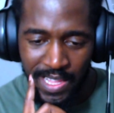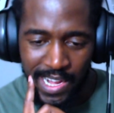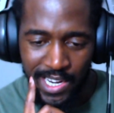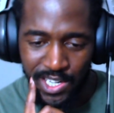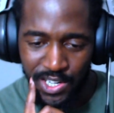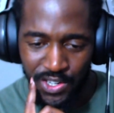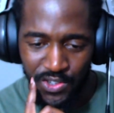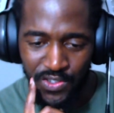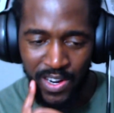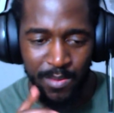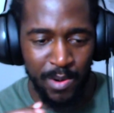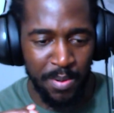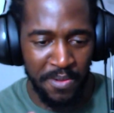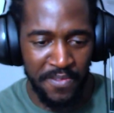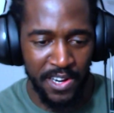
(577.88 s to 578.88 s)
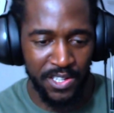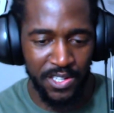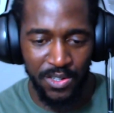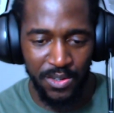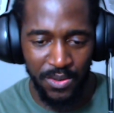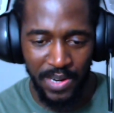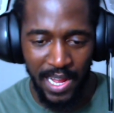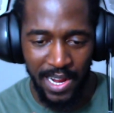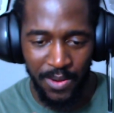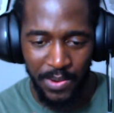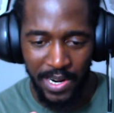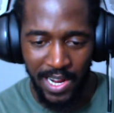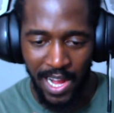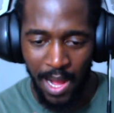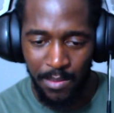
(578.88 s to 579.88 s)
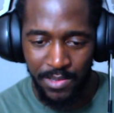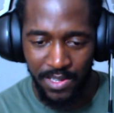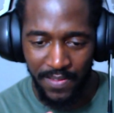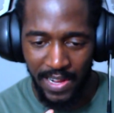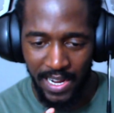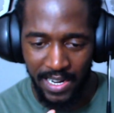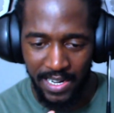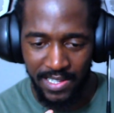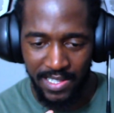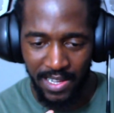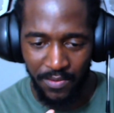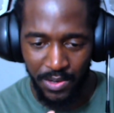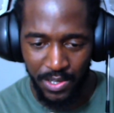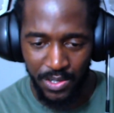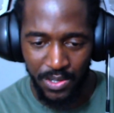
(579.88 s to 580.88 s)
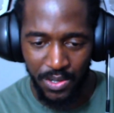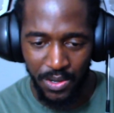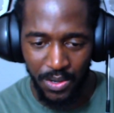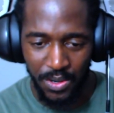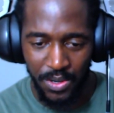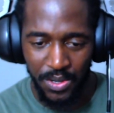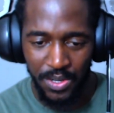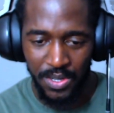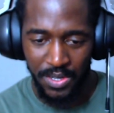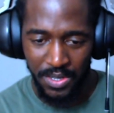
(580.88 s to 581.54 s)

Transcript: They're extremely professional, like, when it comes to that kind of stuff, which is cool.